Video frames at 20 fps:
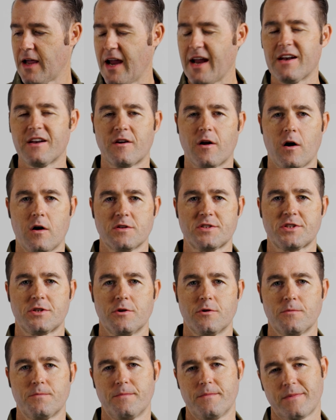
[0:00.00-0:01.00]
and it
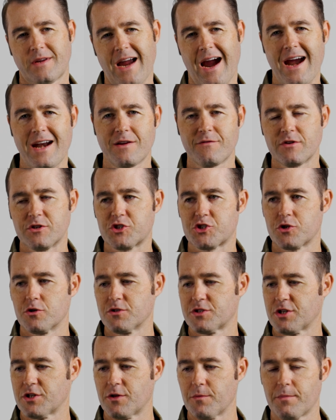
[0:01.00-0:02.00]
also kind of
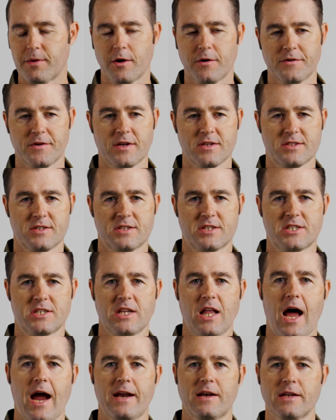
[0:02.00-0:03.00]
ensures that the belt doesn't
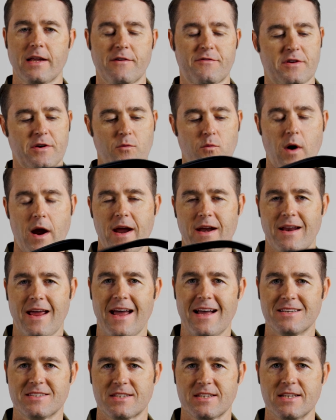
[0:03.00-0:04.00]
slide left and right
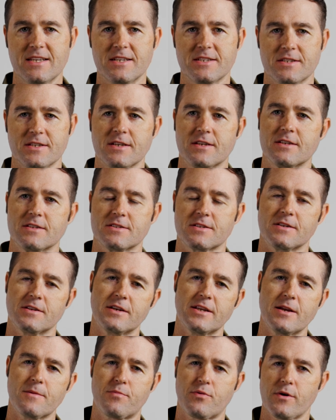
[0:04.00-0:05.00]
as easy because the
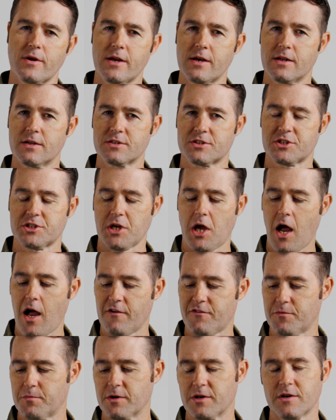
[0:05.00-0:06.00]
neoprene is
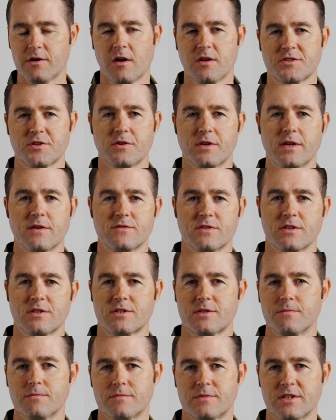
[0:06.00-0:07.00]
soft, but it also gives
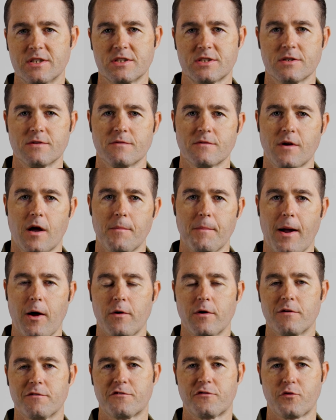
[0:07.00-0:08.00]
us some decent
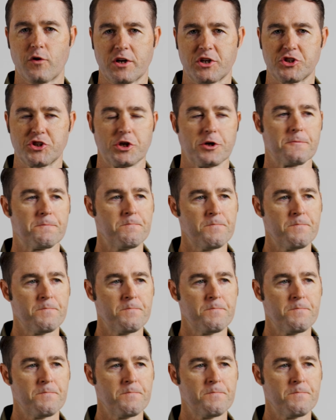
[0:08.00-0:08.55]
amount of friction.